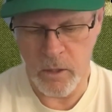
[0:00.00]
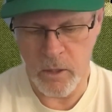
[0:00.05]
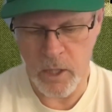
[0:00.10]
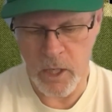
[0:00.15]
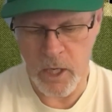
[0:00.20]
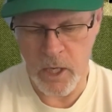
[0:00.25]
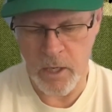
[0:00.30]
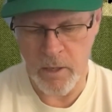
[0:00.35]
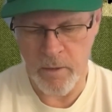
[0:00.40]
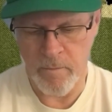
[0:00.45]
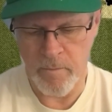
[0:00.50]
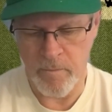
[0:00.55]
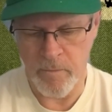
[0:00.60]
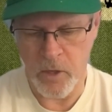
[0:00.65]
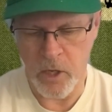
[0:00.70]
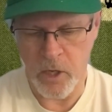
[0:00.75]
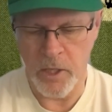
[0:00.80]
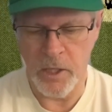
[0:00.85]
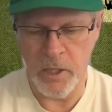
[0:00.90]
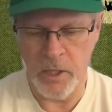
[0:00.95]

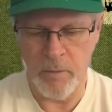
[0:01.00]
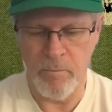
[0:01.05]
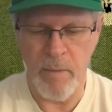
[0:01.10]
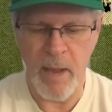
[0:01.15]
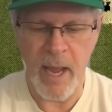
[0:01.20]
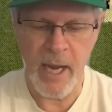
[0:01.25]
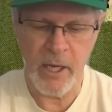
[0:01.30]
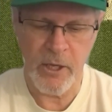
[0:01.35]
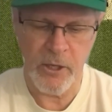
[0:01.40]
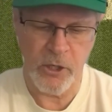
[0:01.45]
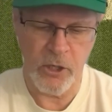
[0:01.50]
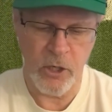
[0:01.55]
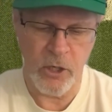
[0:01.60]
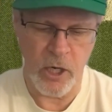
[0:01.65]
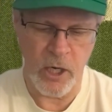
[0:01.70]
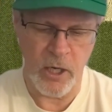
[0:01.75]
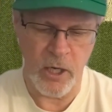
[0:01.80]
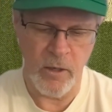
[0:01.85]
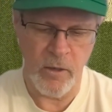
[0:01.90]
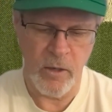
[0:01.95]
on the back of the
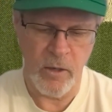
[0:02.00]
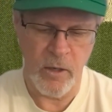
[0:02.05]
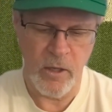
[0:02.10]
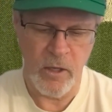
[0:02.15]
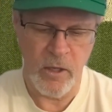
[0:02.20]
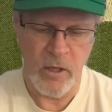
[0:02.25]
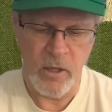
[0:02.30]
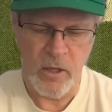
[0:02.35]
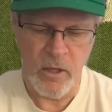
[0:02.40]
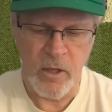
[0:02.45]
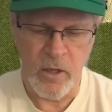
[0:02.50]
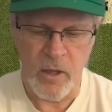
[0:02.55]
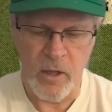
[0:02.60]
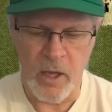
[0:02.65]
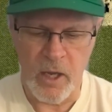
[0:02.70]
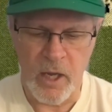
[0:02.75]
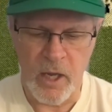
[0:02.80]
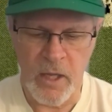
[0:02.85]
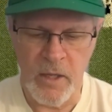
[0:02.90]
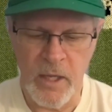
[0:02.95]
card,
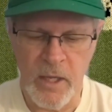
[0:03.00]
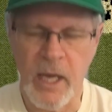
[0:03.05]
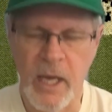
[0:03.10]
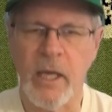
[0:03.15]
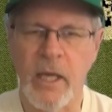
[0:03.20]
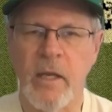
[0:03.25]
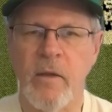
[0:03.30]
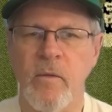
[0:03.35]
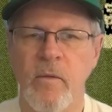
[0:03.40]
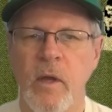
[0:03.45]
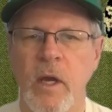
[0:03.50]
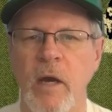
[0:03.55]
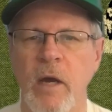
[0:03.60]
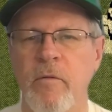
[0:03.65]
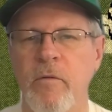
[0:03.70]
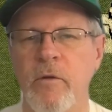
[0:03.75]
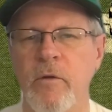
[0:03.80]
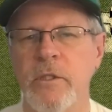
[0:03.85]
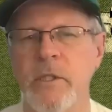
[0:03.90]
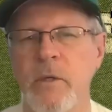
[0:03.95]
and that
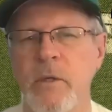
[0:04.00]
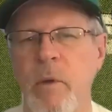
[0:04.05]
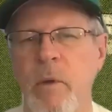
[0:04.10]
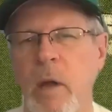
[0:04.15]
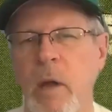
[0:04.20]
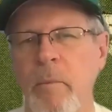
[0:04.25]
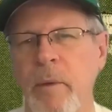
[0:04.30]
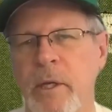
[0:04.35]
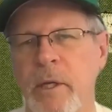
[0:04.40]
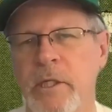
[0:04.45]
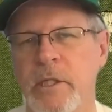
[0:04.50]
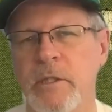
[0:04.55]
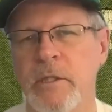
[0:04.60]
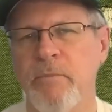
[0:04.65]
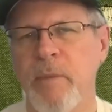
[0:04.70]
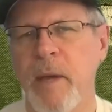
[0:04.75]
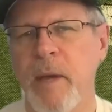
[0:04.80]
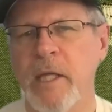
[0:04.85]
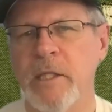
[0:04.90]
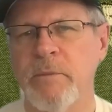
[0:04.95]
covers the wild pitches,
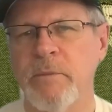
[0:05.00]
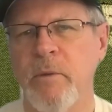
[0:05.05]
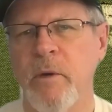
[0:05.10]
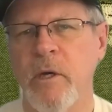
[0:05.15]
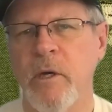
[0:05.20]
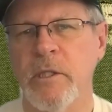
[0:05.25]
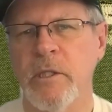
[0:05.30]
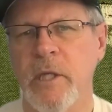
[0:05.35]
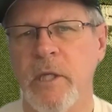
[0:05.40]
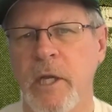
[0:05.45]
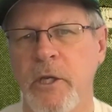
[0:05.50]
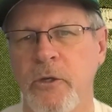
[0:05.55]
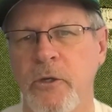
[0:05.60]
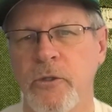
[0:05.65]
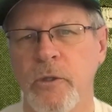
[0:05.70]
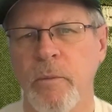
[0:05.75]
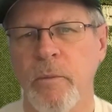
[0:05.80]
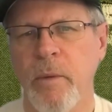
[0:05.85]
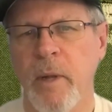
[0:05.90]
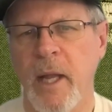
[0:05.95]
pass balls, and
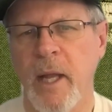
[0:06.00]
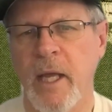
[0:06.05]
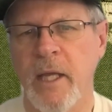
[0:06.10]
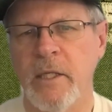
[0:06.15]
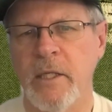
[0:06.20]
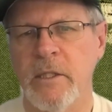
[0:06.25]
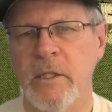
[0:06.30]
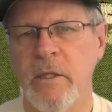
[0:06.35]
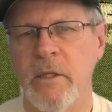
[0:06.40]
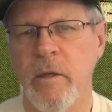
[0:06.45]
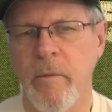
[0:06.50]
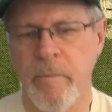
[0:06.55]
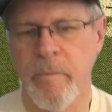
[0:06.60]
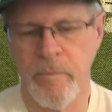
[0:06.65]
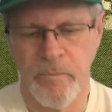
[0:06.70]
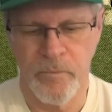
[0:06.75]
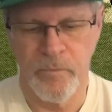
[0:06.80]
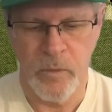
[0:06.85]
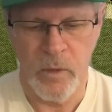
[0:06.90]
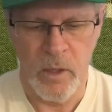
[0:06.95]
unusual plays.
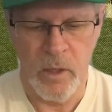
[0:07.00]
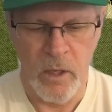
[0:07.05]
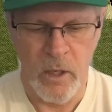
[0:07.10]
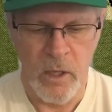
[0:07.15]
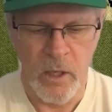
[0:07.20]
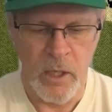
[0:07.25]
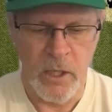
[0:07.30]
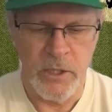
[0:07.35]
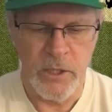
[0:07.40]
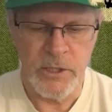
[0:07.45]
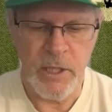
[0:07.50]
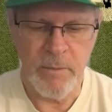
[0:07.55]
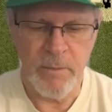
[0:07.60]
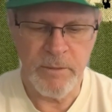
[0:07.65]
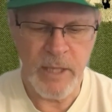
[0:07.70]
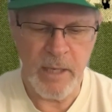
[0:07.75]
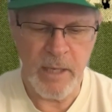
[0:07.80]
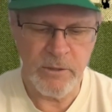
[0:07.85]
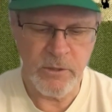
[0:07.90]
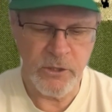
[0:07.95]

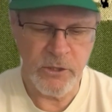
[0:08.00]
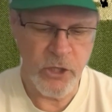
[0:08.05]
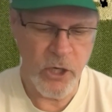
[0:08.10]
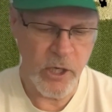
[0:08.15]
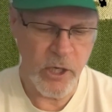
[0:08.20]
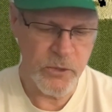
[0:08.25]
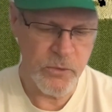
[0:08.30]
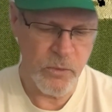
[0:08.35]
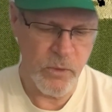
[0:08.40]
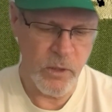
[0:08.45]
Sometimes the charts